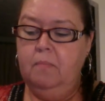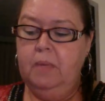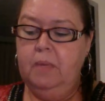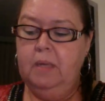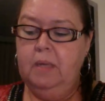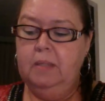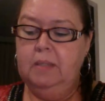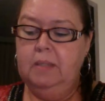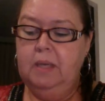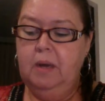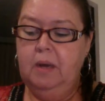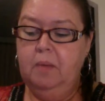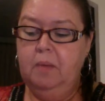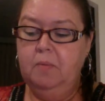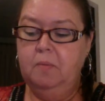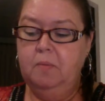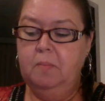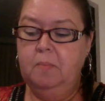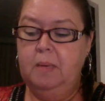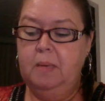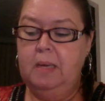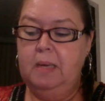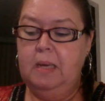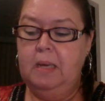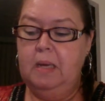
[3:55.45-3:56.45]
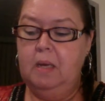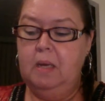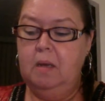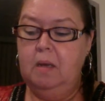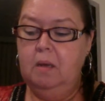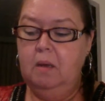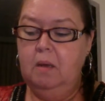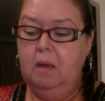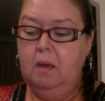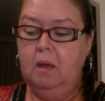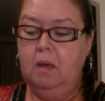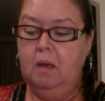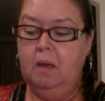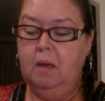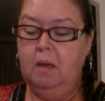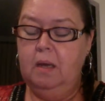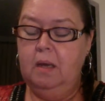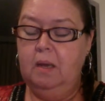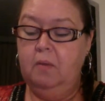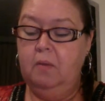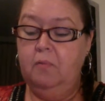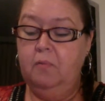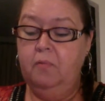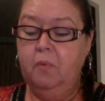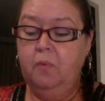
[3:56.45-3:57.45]
it's helped me
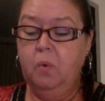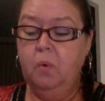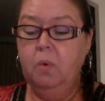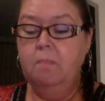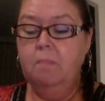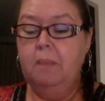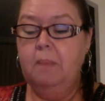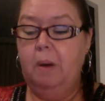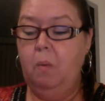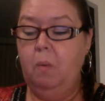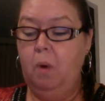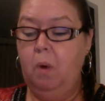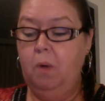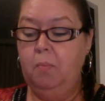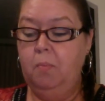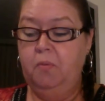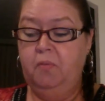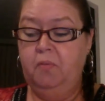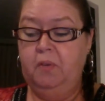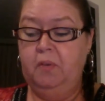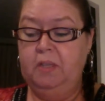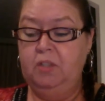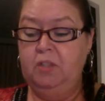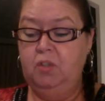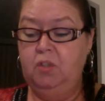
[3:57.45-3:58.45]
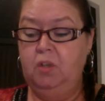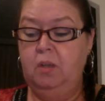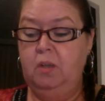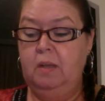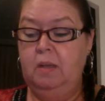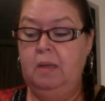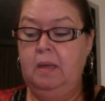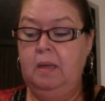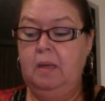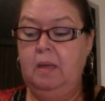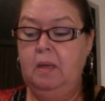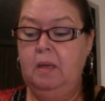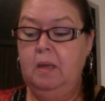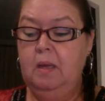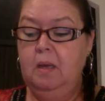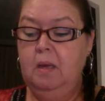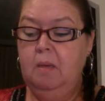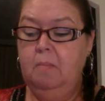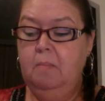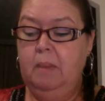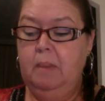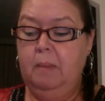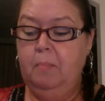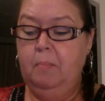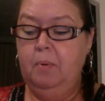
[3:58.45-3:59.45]
inform my work professionally
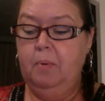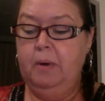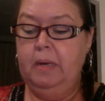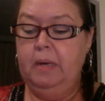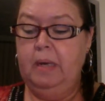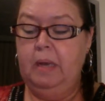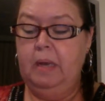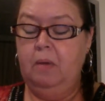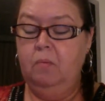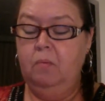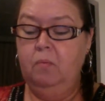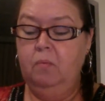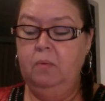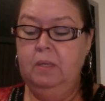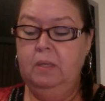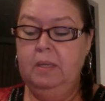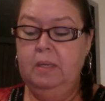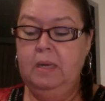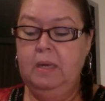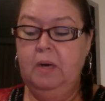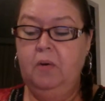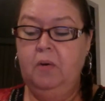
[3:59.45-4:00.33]
by bringing really a